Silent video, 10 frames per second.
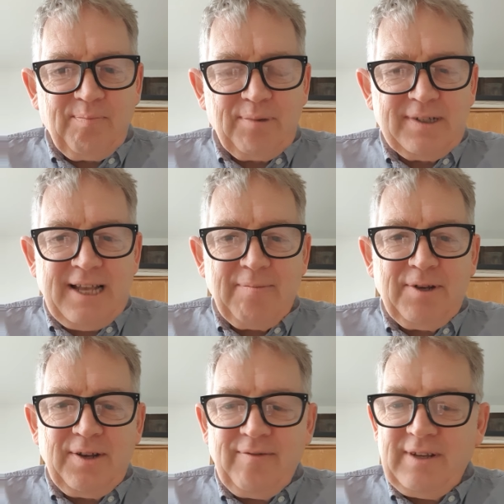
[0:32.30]

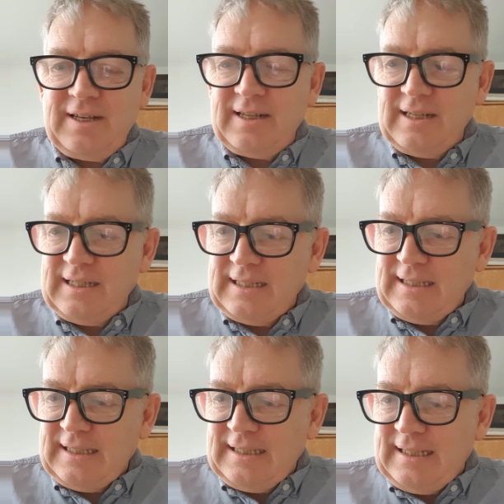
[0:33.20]
perception of it.
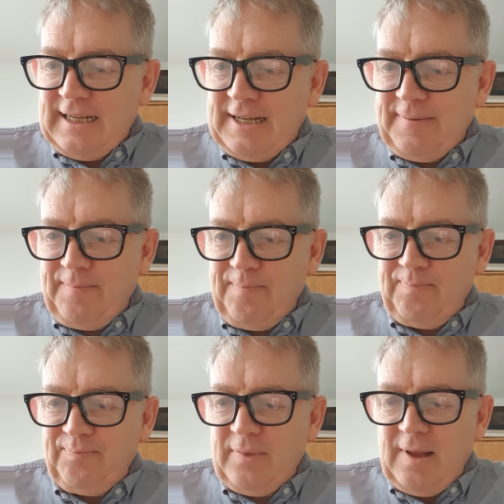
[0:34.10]
Um,
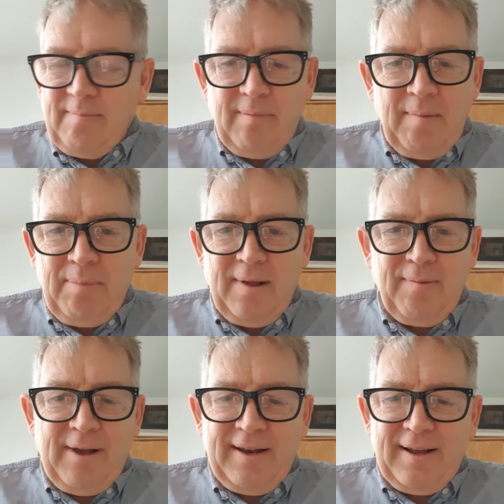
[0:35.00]
and, and, by the
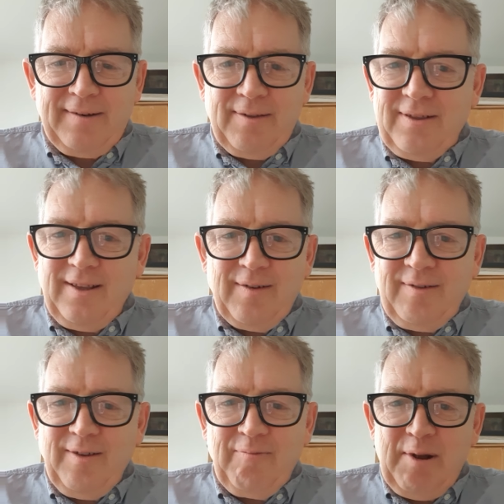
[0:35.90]
way, I, don't think you,
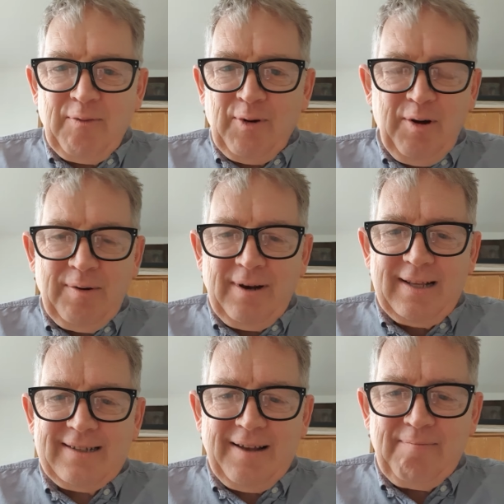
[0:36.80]
have been rude
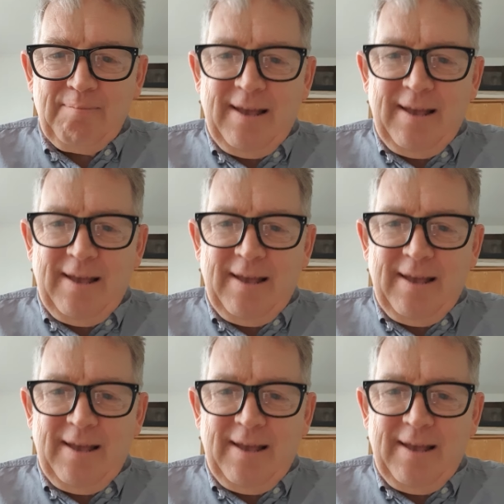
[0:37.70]
unless I'm.